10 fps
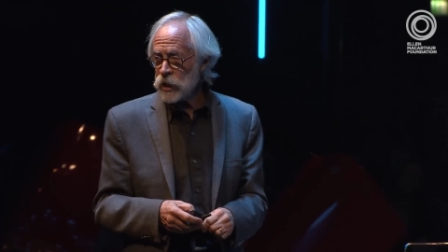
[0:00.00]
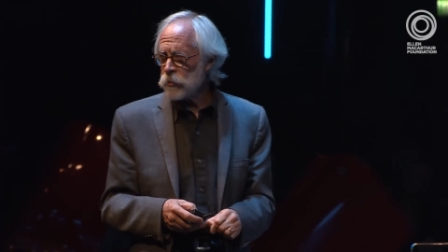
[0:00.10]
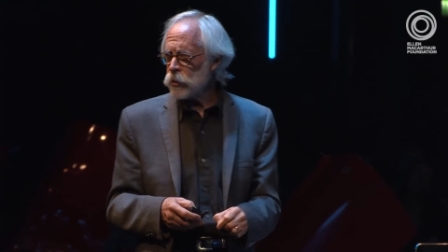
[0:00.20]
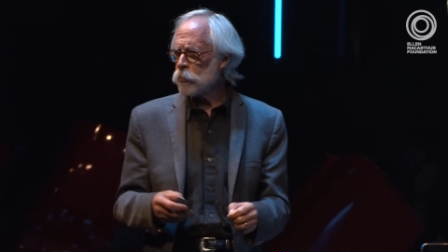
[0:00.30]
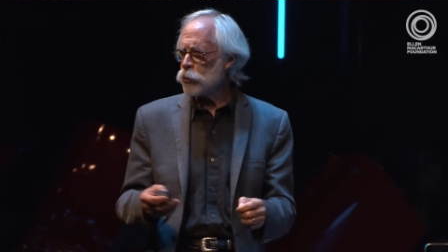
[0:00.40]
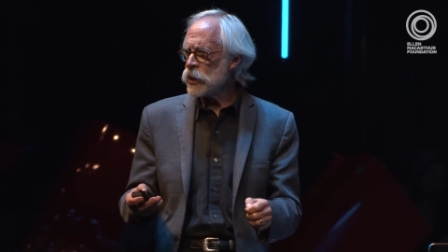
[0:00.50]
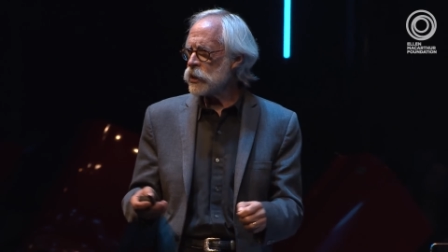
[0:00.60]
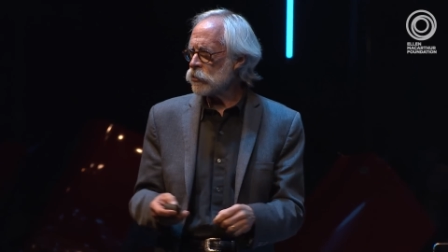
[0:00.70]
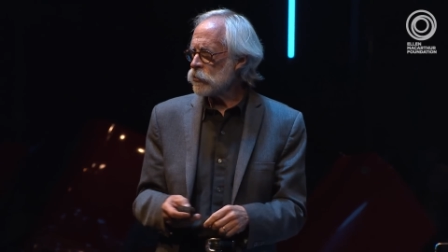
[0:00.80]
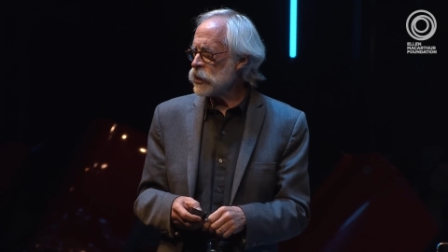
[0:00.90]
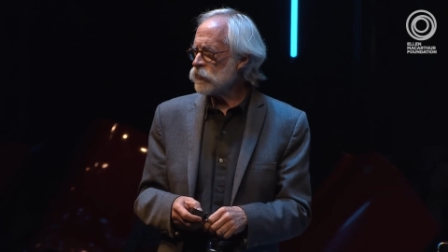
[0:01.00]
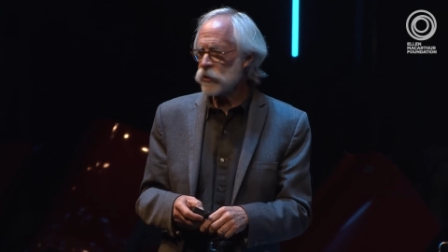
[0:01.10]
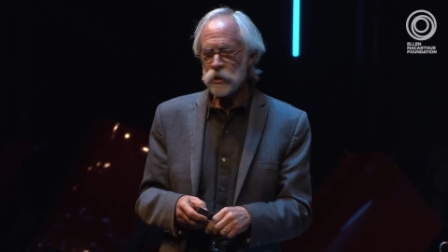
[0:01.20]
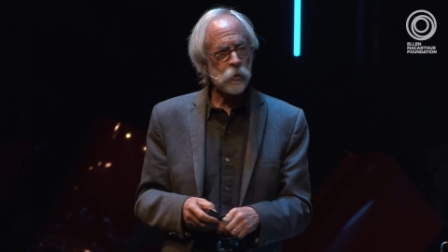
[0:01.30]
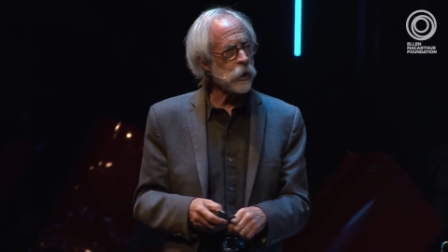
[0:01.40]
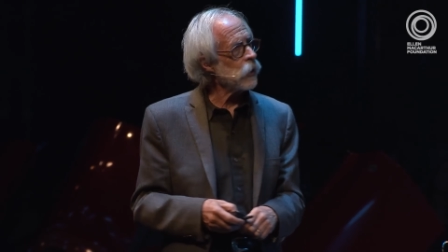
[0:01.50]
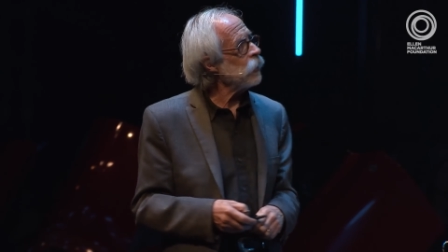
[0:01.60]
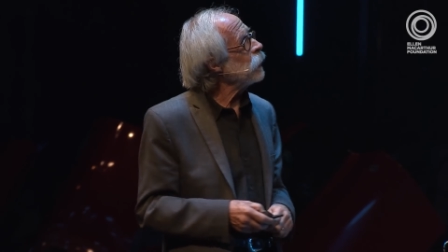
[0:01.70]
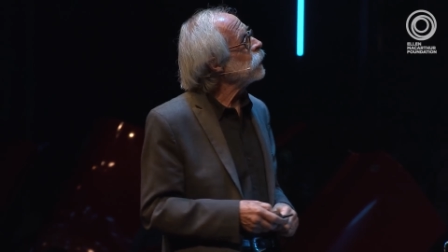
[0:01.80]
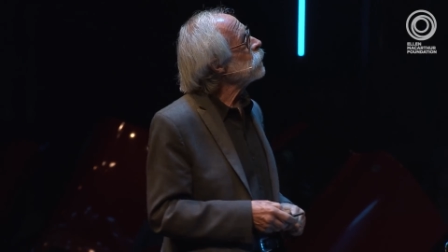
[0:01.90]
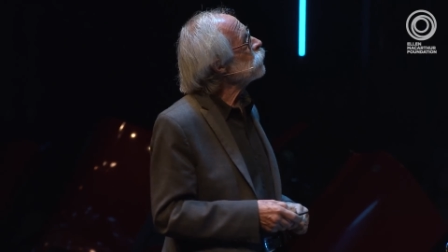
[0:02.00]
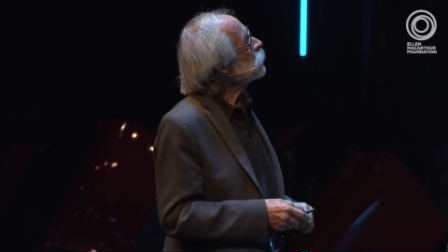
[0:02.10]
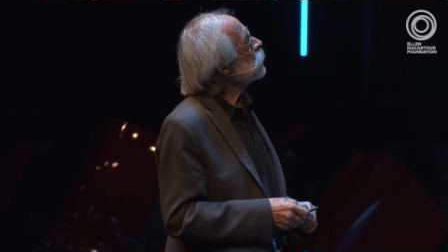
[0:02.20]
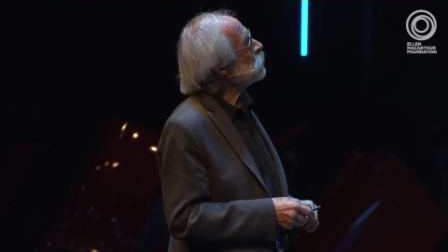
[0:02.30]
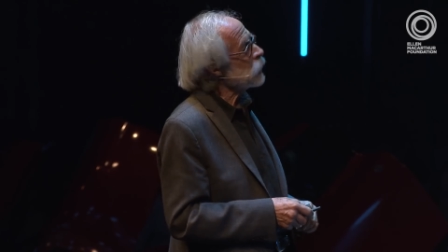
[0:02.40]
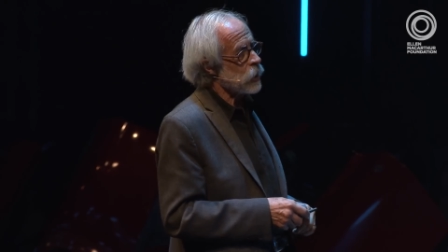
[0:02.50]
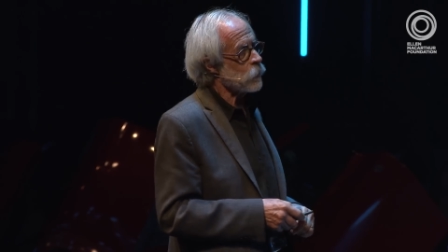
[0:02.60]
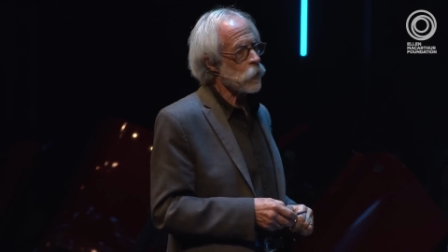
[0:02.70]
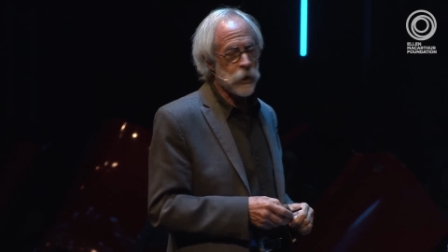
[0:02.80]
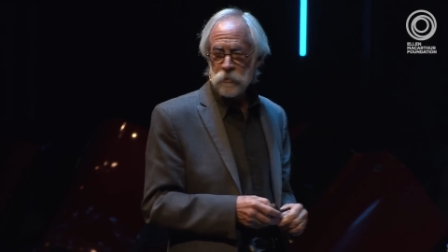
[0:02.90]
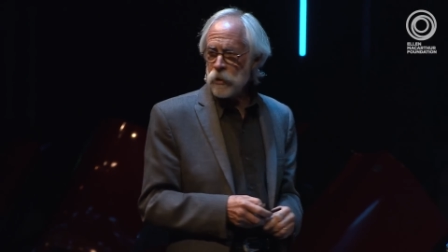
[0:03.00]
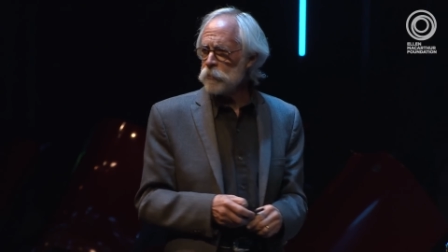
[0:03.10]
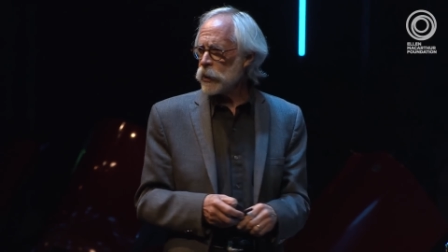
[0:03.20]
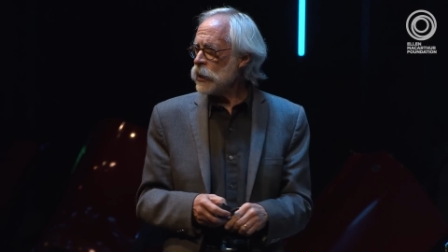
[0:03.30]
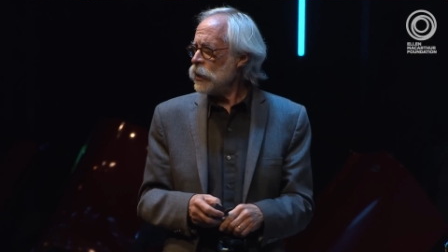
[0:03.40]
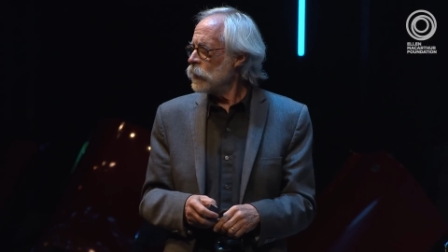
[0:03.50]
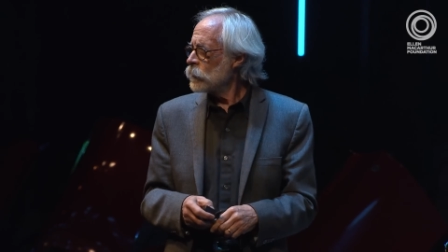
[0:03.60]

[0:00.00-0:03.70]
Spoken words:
being able to breathe or eat very well, they became quite grumpy.